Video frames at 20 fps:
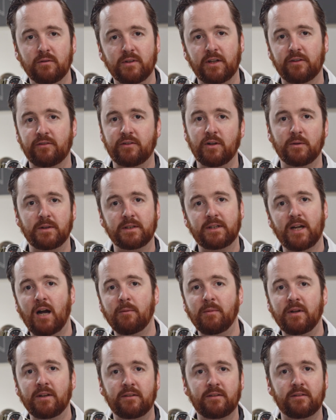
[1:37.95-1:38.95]
Let us know in the
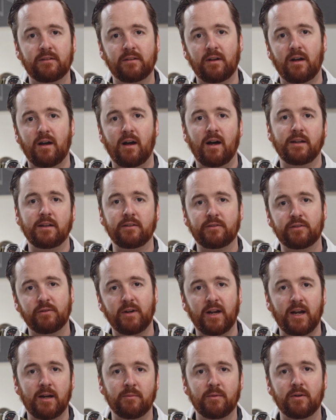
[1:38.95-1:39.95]
comments, on
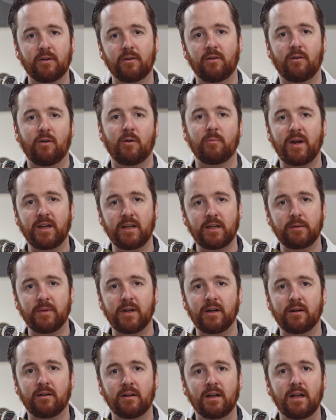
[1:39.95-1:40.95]
Instagram, or by
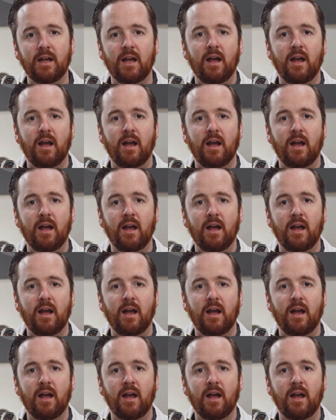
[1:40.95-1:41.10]
email.